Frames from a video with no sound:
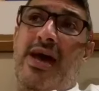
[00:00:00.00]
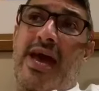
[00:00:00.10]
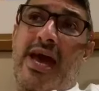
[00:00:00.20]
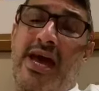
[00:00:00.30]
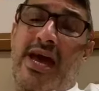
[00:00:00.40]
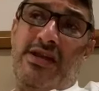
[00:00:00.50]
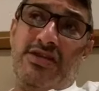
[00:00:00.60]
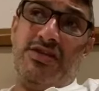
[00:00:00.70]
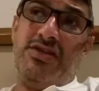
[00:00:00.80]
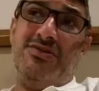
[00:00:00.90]

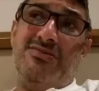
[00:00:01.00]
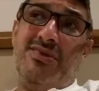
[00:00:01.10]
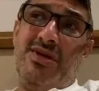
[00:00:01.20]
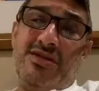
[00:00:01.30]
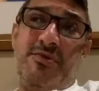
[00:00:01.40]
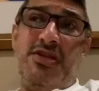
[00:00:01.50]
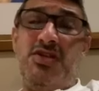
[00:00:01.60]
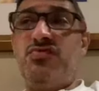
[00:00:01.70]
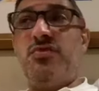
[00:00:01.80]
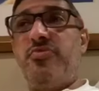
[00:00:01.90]
Henderson has been
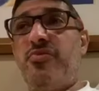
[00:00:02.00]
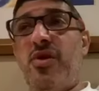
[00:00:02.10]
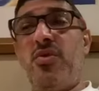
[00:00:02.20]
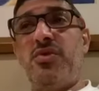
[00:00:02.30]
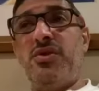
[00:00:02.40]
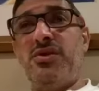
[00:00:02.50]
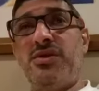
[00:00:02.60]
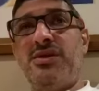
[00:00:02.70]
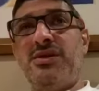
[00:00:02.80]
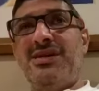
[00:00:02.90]
injury prone and